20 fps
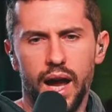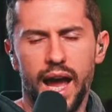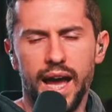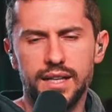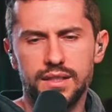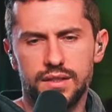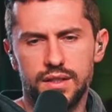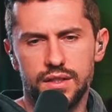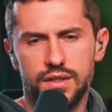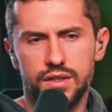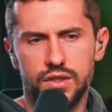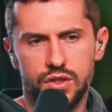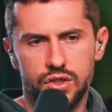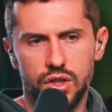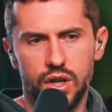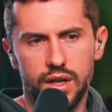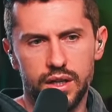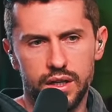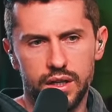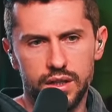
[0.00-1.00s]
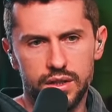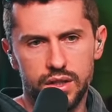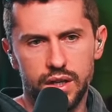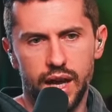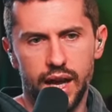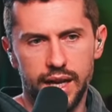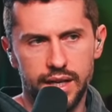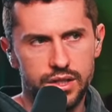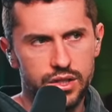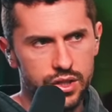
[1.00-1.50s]
as this is starting
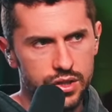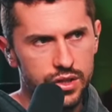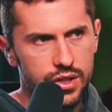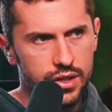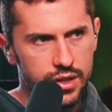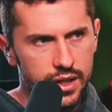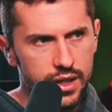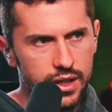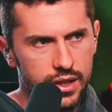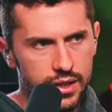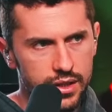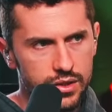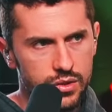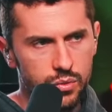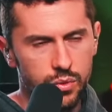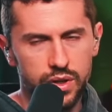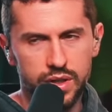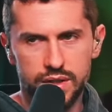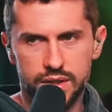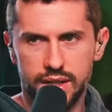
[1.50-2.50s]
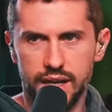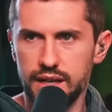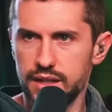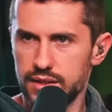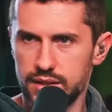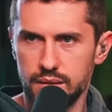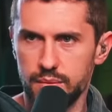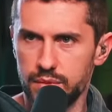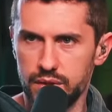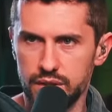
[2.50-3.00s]
to edge into theaters, what is kind
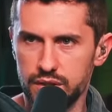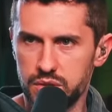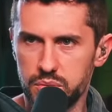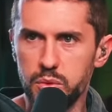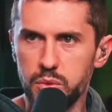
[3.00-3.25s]
of some of the